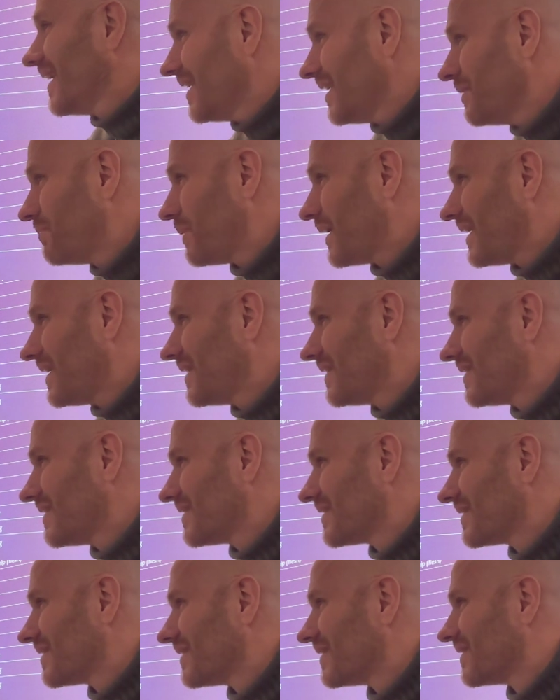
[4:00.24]

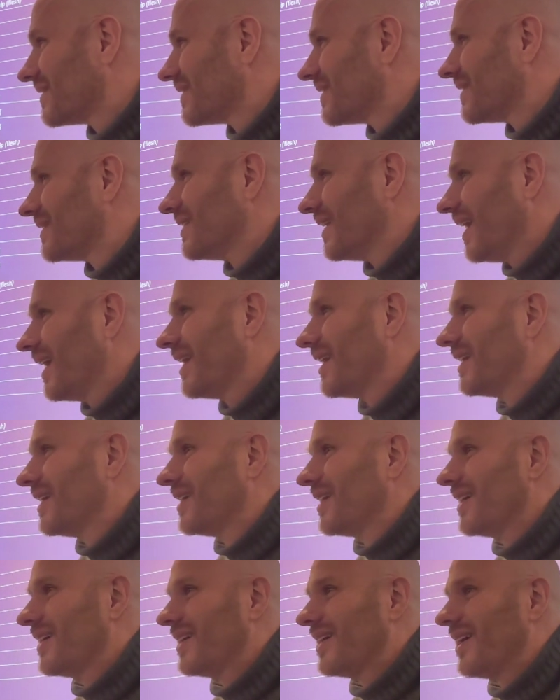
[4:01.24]
Independent. Yeah.
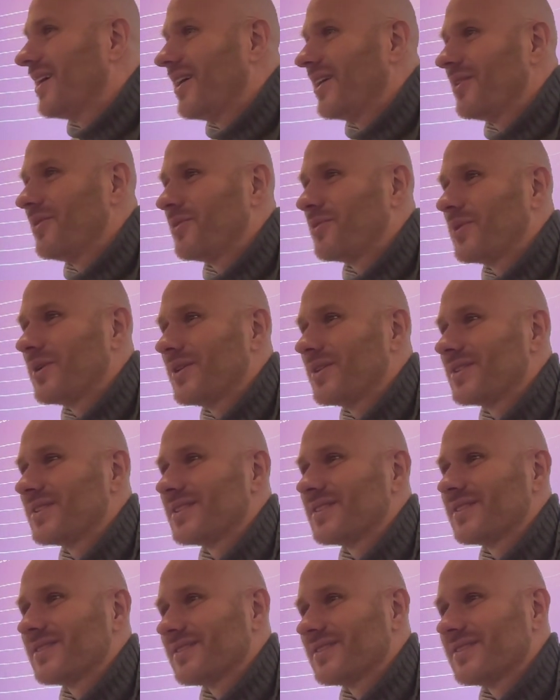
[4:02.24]
Other
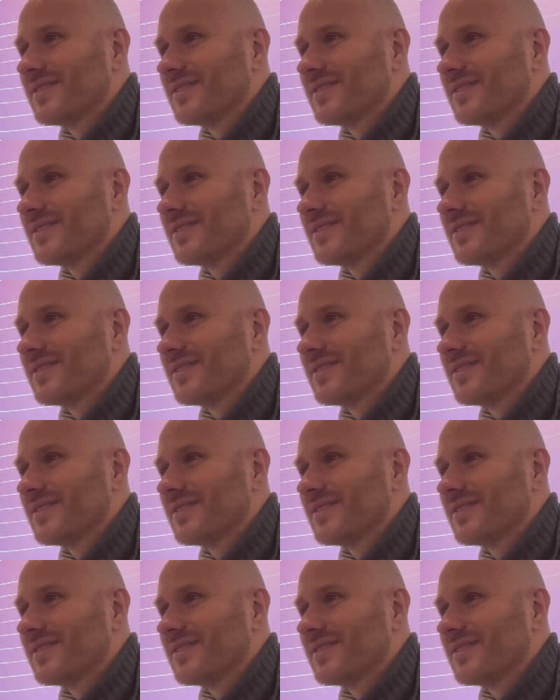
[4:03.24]
words?